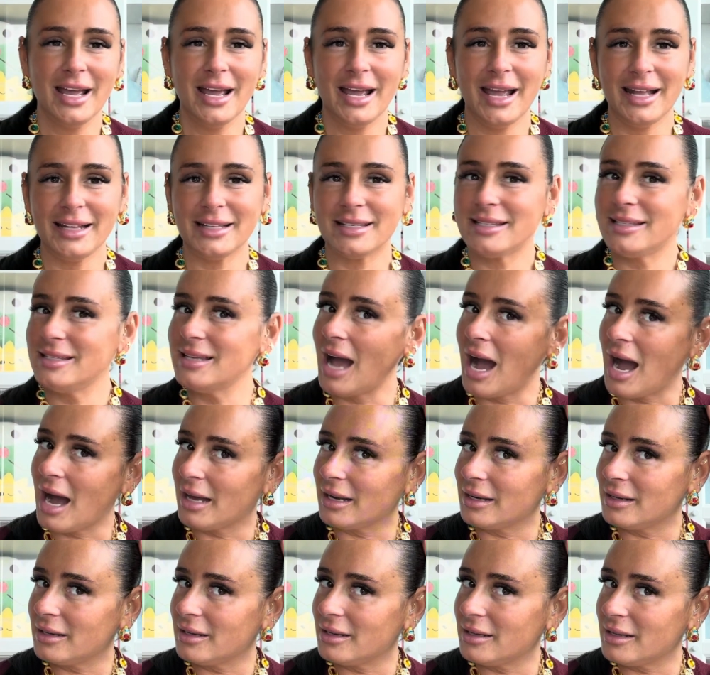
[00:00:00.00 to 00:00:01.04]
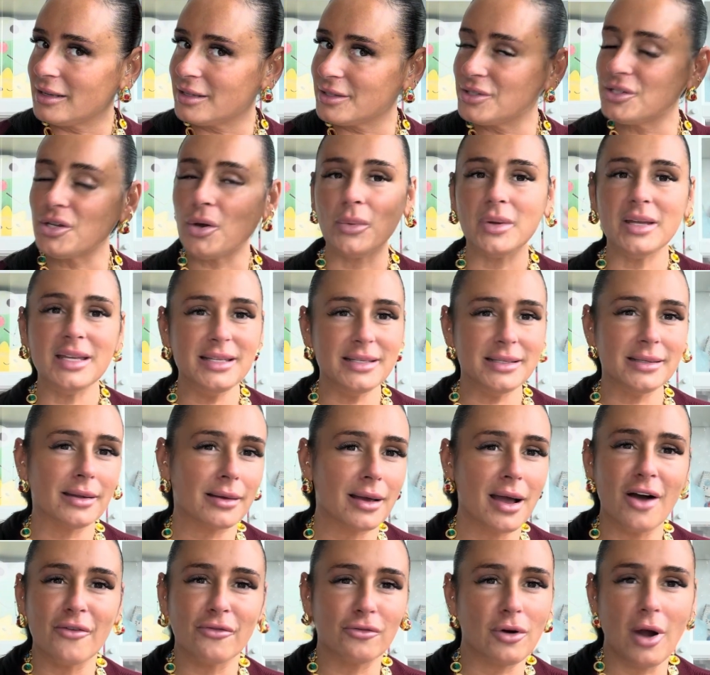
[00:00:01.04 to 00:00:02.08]
it's not so easy to
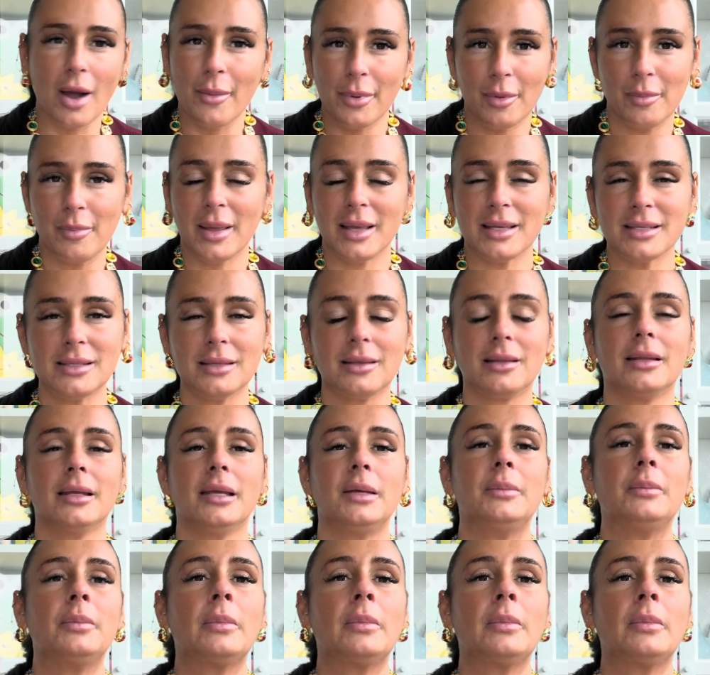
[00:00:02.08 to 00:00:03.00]
cover up, basically.